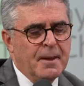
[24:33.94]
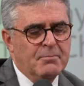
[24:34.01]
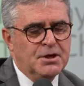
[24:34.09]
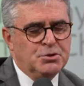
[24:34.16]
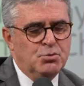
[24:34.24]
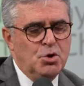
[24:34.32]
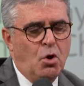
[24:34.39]

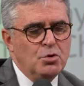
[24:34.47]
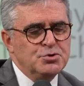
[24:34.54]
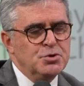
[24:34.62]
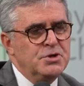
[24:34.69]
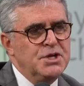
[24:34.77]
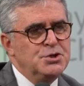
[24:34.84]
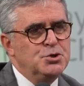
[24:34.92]
but we
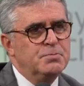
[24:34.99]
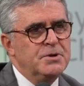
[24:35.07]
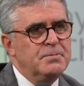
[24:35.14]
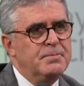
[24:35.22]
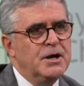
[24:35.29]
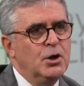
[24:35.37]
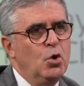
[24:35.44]
also need to
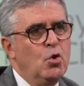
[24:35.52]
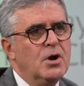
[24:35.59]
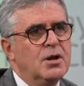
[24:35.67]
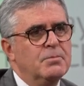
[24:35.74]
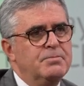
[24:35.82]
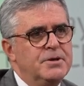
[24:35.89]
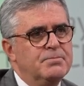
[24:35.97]
prepare
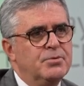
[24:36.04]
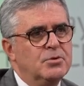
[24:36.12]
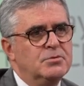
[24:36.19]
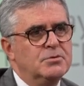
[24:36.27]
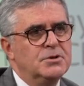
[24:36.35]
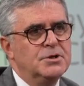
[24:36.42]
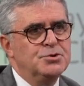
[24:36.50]
local
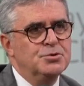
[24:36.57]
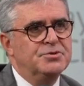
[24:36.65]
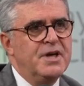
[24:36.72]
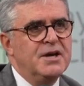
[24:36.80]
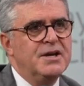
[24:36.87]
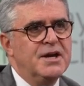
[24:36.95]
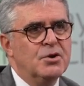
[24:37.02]
people to
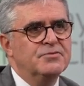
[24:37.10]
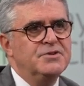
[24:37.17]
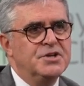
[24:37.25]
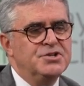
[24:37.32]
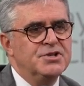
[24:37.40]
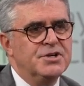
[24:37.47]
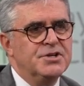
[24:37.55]
take care of
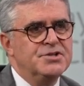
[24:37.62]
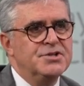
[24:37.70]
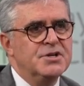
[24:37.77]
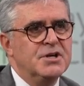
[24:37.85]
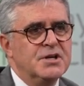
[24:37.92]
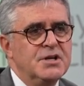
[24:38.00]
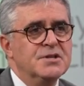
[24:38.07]
the
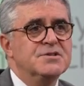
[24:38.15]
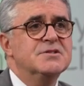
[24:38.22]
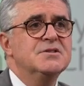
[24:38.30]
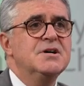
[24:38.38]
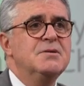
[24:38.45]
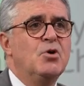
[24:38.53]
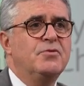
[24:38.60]
church in
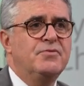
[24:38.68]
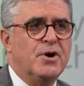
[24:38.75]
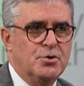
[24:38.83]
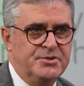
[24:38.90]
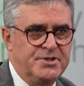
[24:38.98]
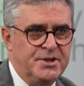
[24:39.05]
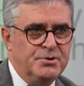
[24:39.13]
some of
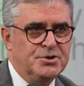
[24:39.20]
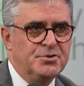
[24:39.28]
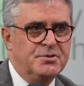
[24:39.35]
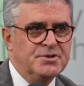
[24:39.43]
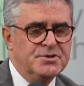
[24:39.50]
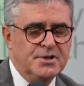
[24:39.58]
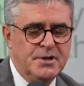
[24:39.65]
our
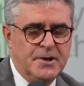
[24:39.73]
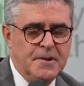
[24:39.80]
territories.